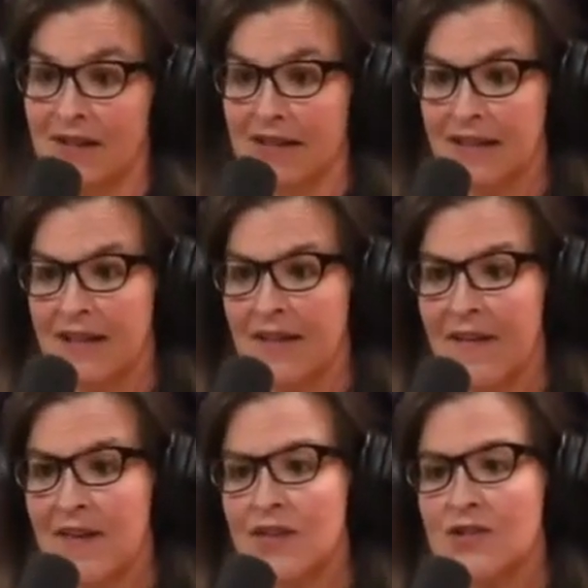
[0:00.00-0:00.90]
Right.
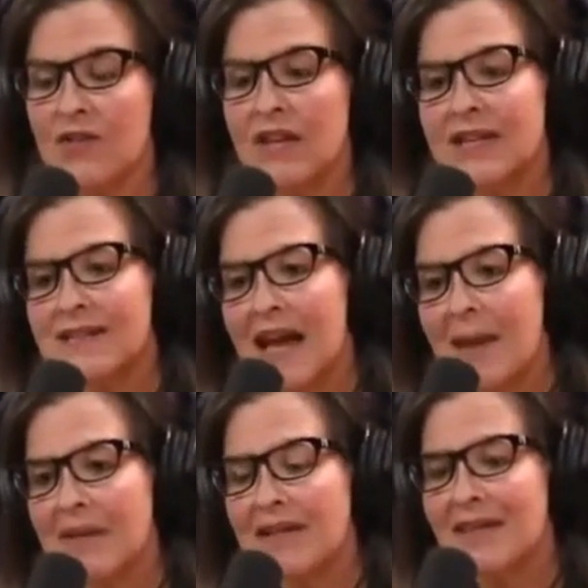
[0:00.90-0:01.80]
So they
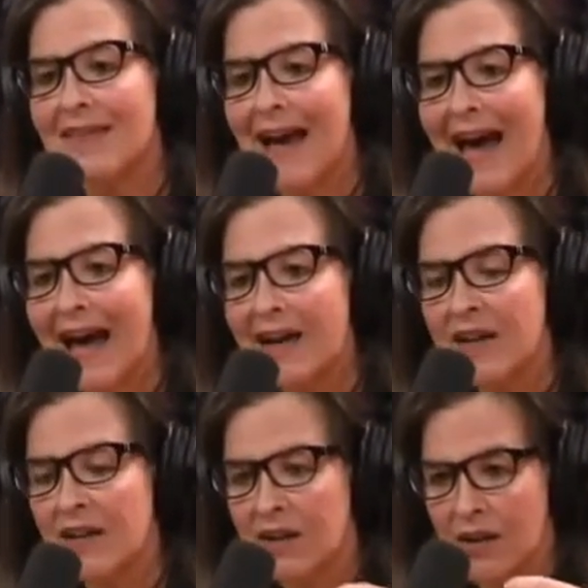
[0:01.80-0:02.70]
examined
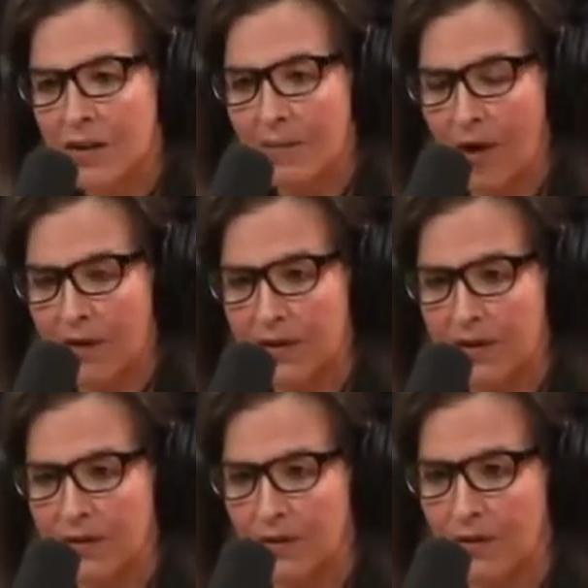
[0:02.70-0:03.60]
that
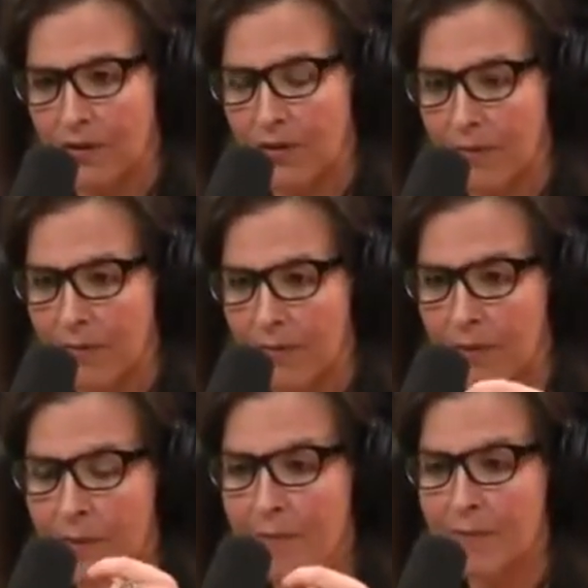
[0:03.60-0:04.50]
molecule,
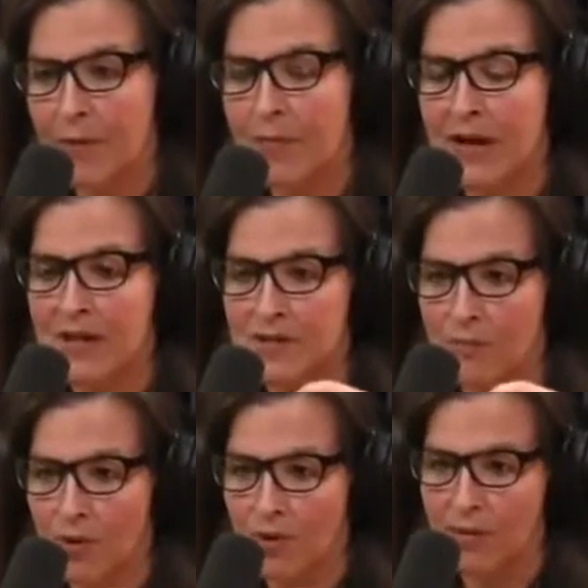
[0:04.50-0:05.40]
the brain's
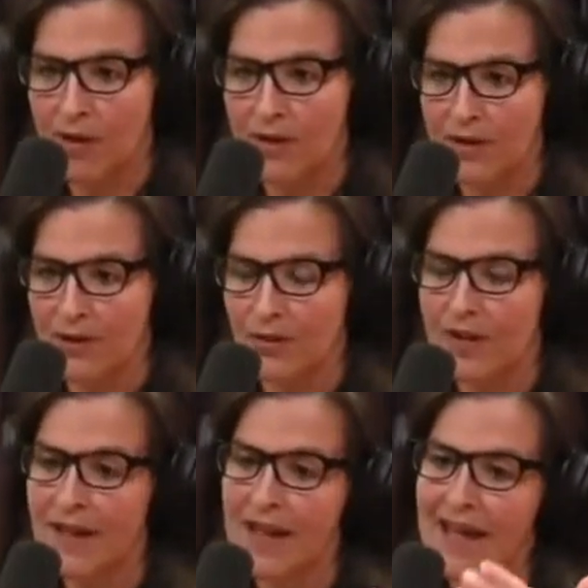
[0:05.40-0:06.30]
moral molecule,
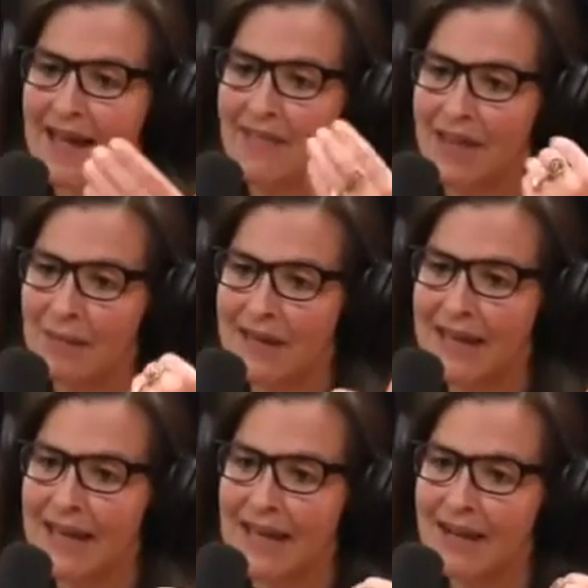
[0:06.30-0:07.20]
and they
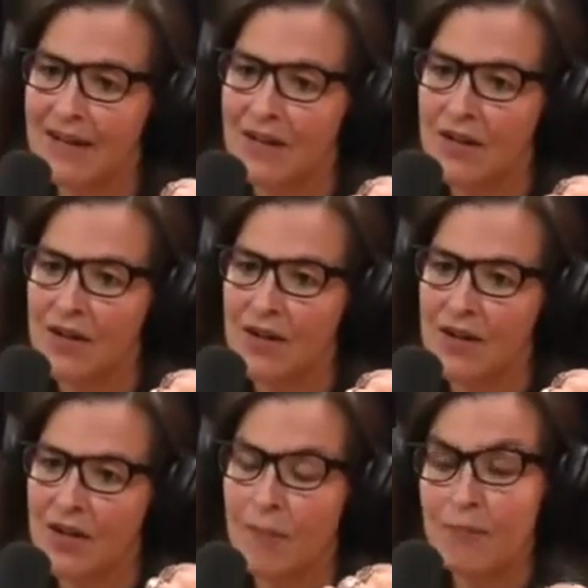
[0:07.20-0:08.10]
began
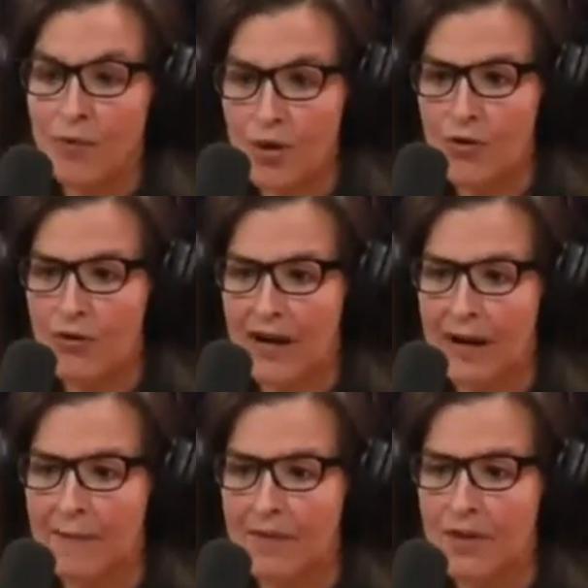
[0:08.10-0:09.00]
a
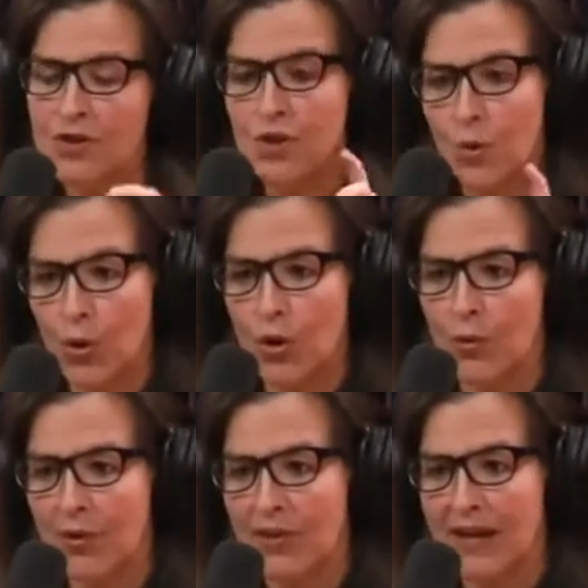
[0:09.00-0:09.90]
program to work with